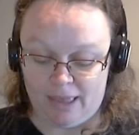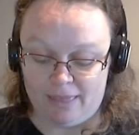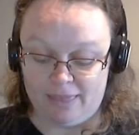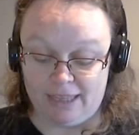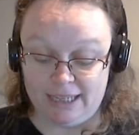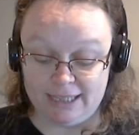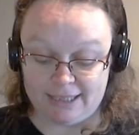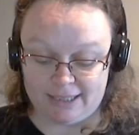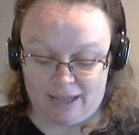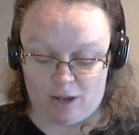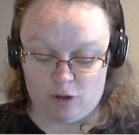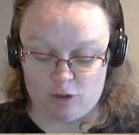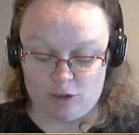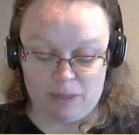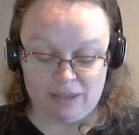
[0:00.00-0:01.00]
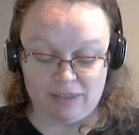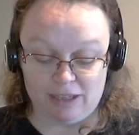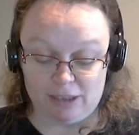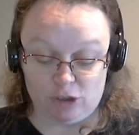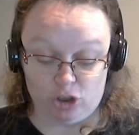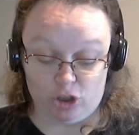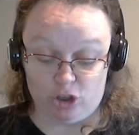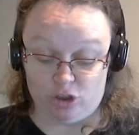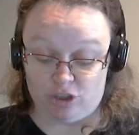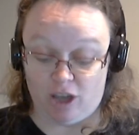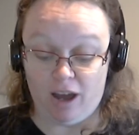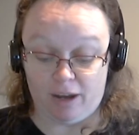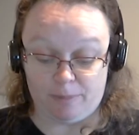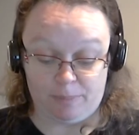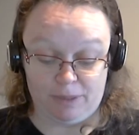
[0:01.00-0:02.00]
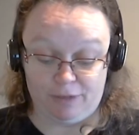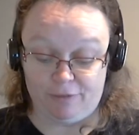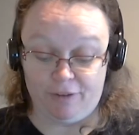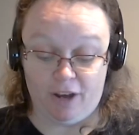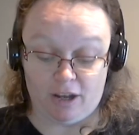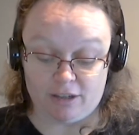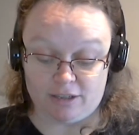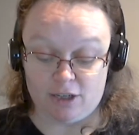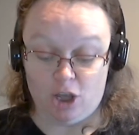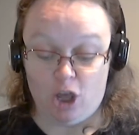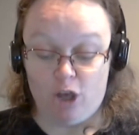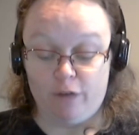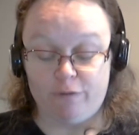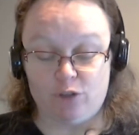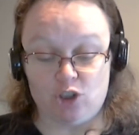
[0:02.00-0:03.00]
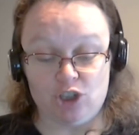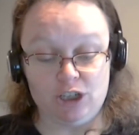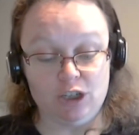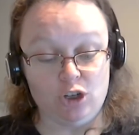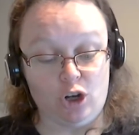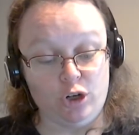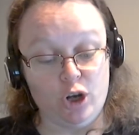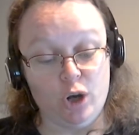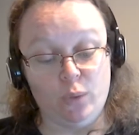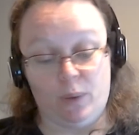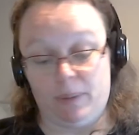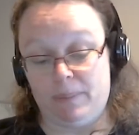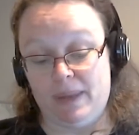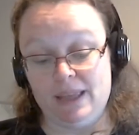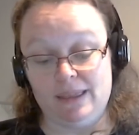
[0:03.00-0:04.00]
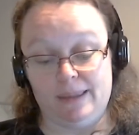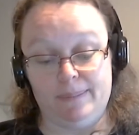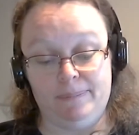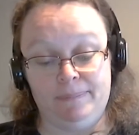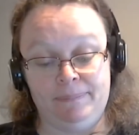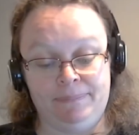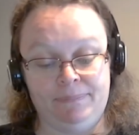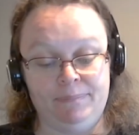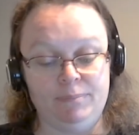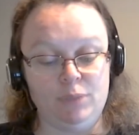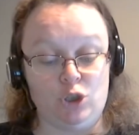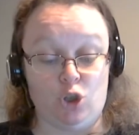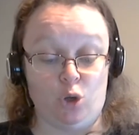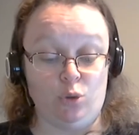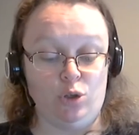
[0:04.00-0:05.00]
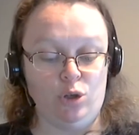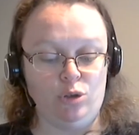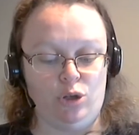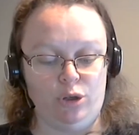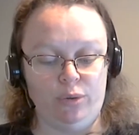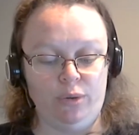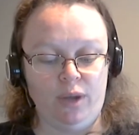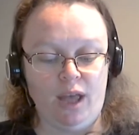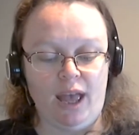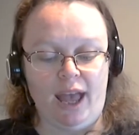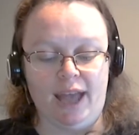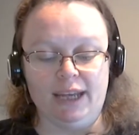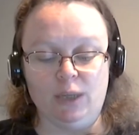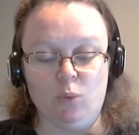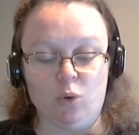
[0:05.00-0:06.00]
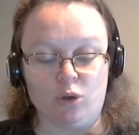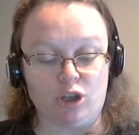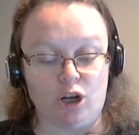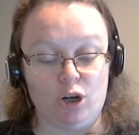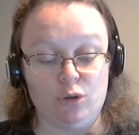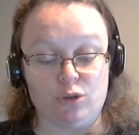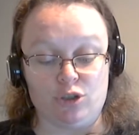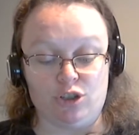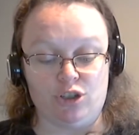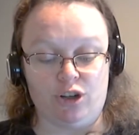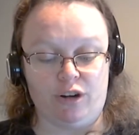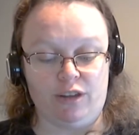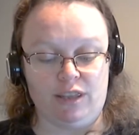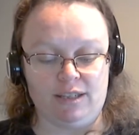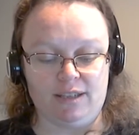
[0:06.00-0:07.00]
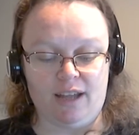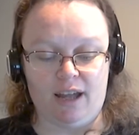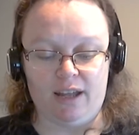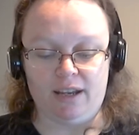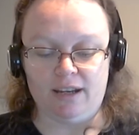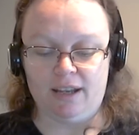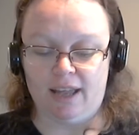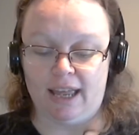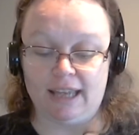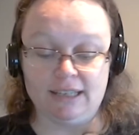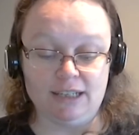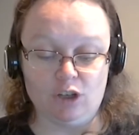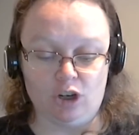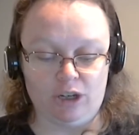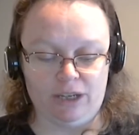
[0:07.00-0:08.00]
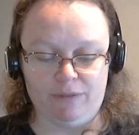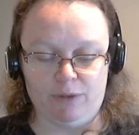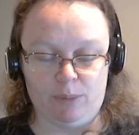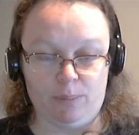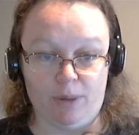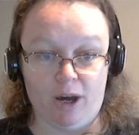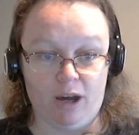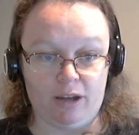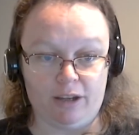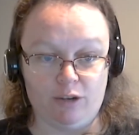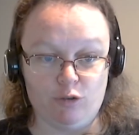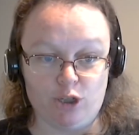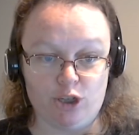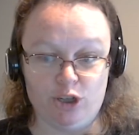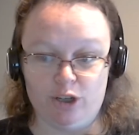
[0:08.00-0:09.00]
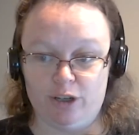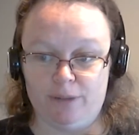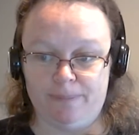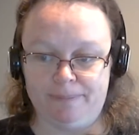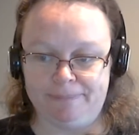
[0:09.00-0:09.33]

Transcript: These sounds made the little girl's heart beat fast, for she did not know what made them. But Toto knew, and he walked close to Dorothy's side, and did not even bark in return.